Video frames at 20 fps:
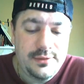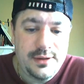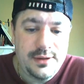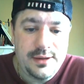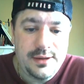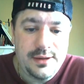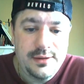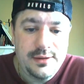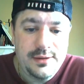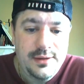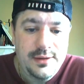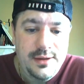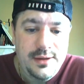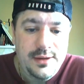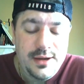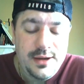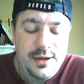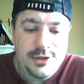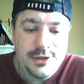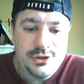Uh,
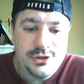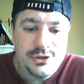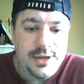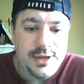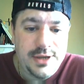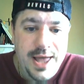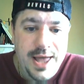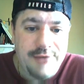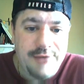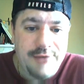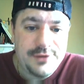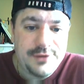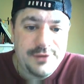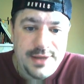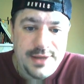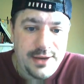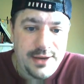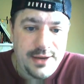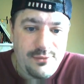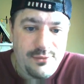I shouldn't have to
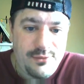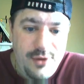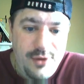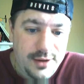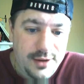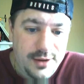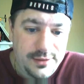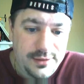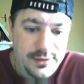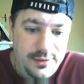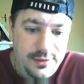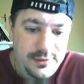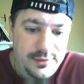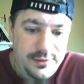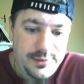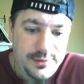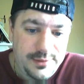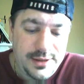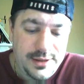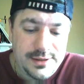take a walk
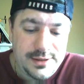though.